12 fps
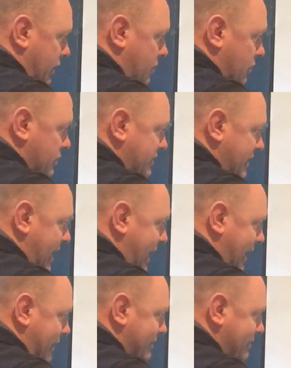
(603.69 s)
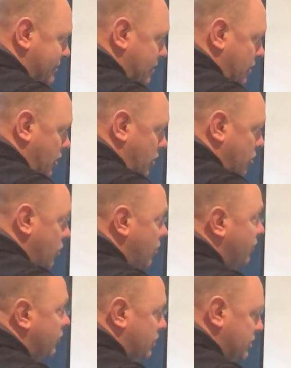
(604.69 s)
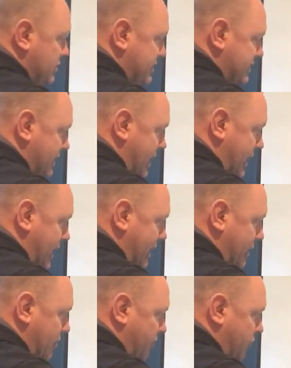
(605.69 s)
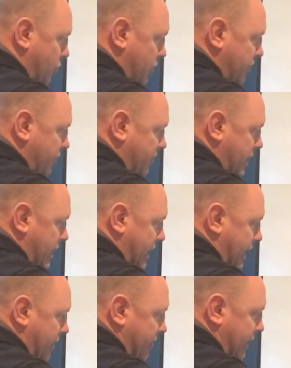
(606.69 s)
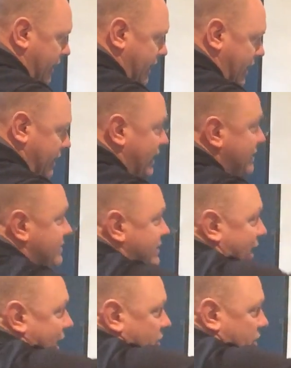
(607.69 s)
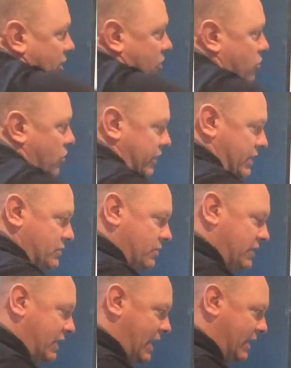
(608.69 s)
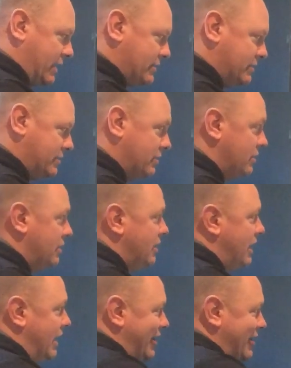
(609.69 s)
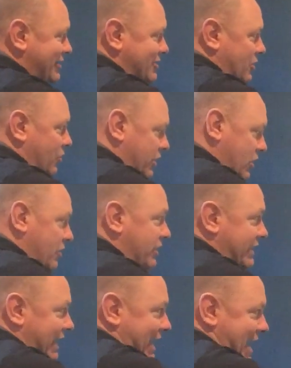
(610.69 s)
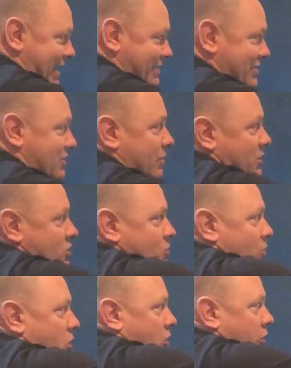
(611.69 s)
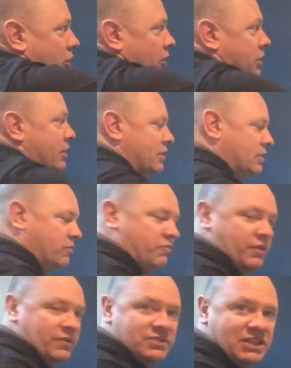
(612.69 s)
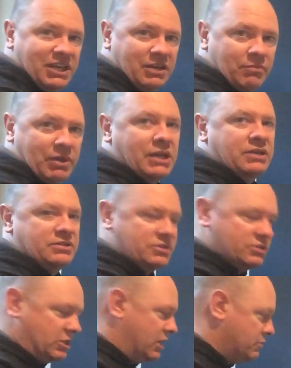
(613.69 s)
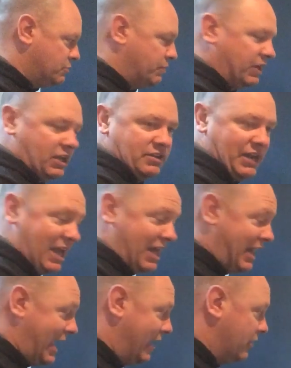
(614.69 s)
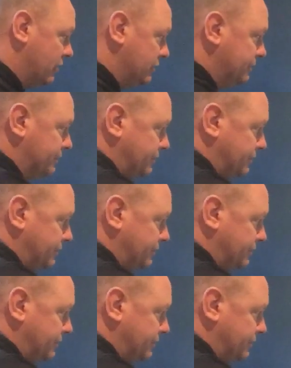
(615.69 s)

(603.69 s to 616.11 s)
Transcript: equals x all over sine 45. And again, that's the angle that coordinates with the x. And also, we know that that x is going to be smaller than 15 because it's not as big an angle.